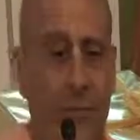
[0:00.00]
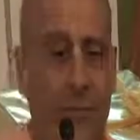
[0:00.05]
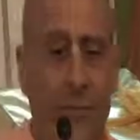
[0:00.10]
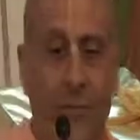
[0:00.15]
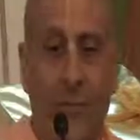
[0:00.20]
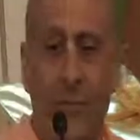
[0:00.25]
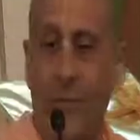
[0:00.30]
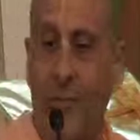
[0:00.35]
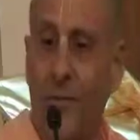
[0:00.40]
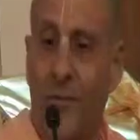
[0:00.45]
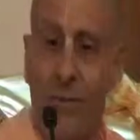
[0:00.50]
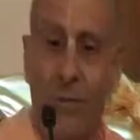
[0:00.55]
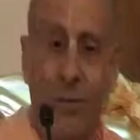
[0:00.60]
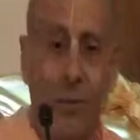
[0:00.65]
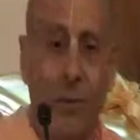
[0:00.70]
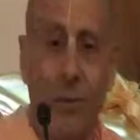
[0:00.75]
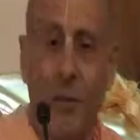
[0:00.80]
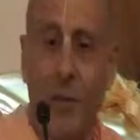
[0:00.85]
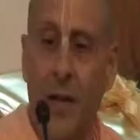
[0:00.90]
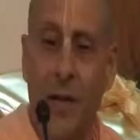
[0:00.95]

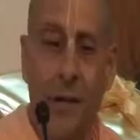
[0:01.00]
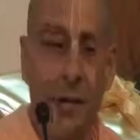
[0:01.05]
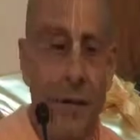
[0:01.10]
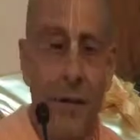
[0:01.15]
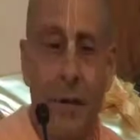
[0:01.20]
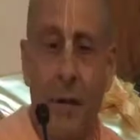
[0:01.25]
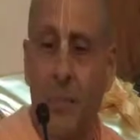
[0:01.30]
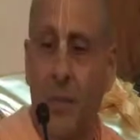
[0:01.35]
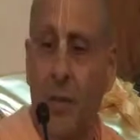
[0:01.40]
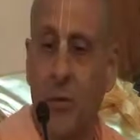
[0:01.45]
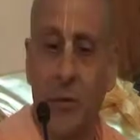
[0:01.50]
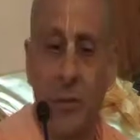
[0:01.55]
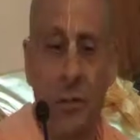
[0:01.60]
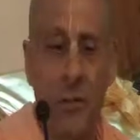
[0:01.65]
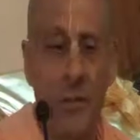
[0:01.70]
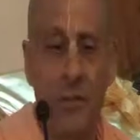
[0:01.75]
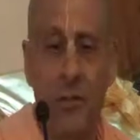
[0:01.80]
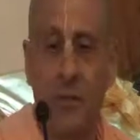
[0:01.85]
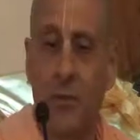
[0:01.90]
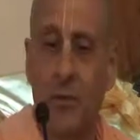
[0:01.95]
through an economic
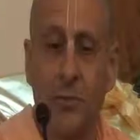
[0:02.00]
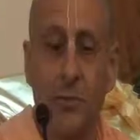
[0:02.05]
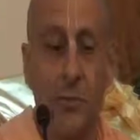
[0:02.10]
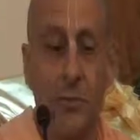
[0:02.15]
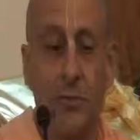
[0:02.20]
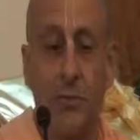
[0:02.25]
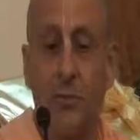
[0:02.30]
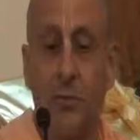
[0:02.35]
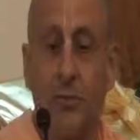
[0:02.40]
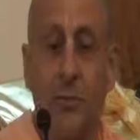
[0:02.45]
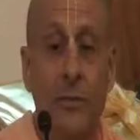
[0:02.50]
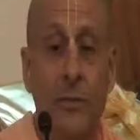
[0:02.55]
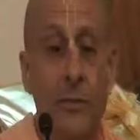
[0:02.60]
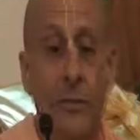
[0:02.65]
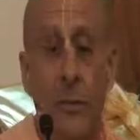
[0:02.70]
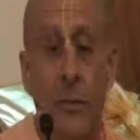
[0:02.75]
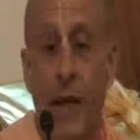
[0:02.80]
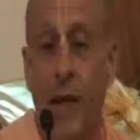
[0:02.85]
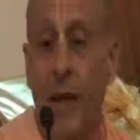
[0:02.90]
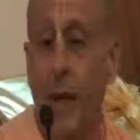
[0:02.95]
crisis or through
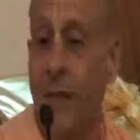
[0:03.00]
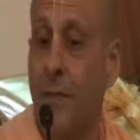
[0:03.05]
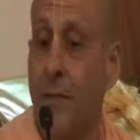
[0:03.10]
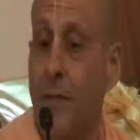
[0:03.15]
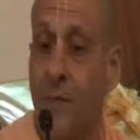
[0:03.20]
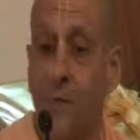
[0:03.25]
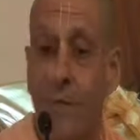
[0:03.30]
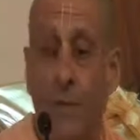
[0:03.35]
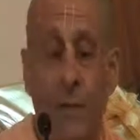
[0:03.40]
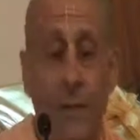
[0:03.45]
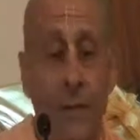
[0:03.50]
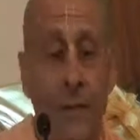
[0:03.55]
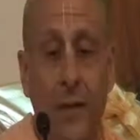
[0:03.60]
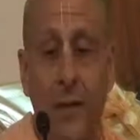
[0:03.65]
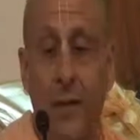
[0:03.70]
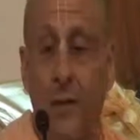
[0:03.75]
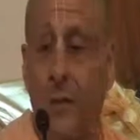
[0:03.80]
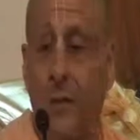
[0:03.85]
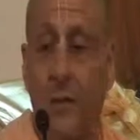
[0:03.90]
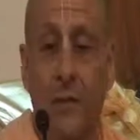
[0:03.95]
death,
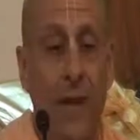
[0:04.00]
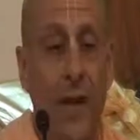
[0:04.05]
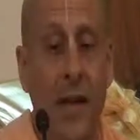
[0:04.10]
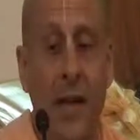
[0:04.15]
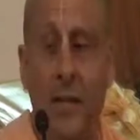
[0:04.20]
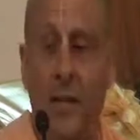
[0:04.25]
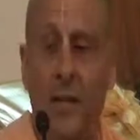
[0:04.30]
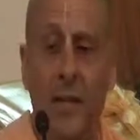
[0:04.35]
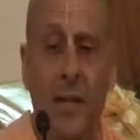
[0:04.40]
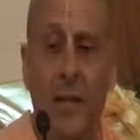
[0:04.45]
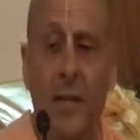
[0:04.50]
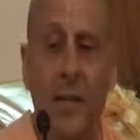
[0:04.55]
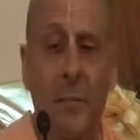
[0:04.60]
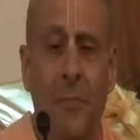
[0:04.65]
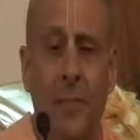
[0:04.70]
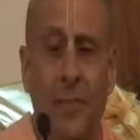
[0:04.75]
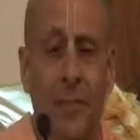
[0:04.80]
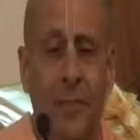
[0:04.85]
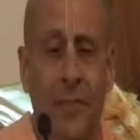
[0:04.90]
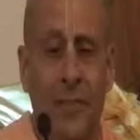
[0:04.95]
you can't
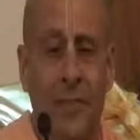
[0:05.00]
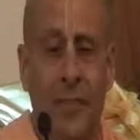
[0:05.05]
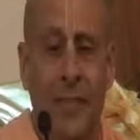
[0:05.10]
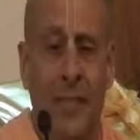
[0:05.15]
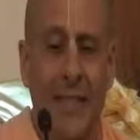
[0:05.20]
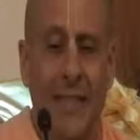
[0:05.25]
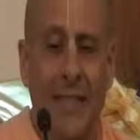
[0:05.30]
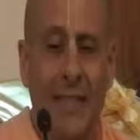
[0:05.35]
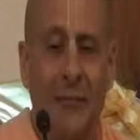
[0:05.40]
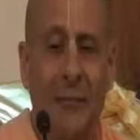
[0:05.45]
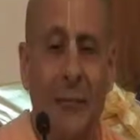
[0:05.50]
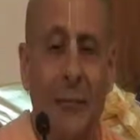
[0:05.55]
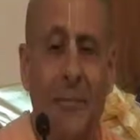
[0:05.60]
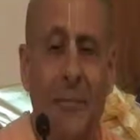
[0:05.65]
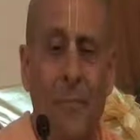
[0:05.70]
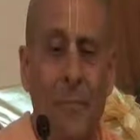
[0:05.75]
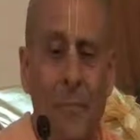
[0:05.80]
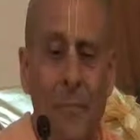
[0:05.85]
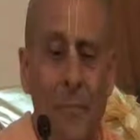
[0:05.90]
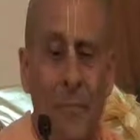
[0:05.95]
keep a single
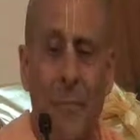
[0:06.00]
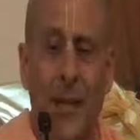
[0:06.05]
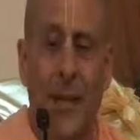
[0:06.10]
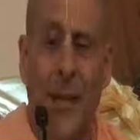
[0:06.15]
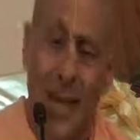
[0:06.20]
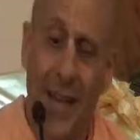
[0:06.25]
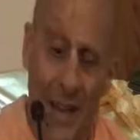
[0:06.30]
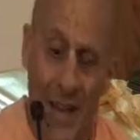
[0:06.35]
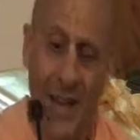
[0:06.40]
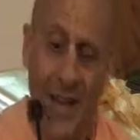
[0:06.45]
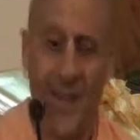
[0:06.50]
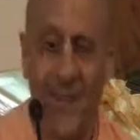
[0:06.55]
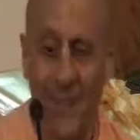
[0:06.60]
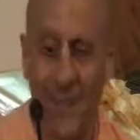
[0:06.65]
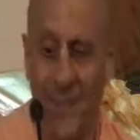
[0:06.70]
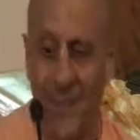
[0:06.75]
penny.